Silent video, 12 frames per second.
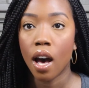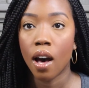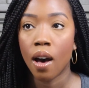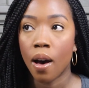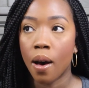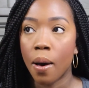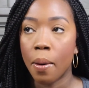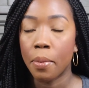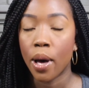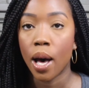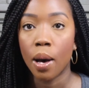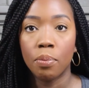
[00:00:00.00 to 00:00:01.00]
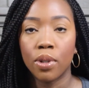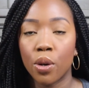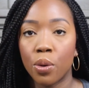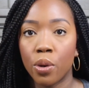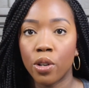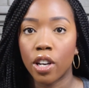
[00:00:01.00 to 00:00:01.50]

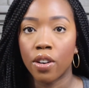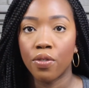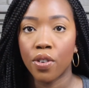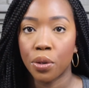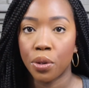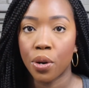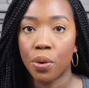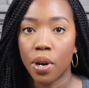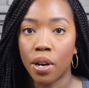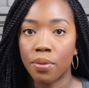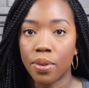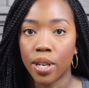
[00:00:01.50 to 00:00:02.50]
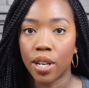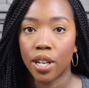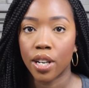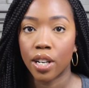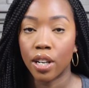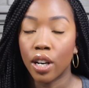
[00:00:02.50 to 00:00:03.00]
upload a photo of
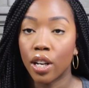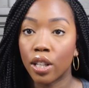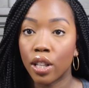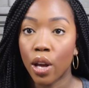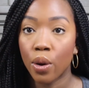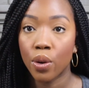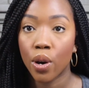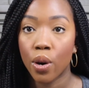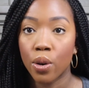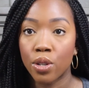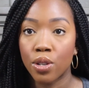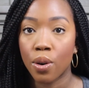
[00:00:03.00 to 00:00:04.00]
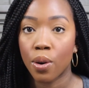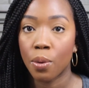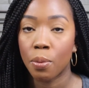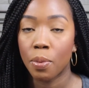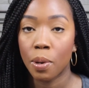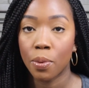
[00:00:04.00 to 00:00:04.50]
your logo
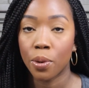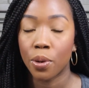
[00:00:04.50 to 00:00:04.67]
so people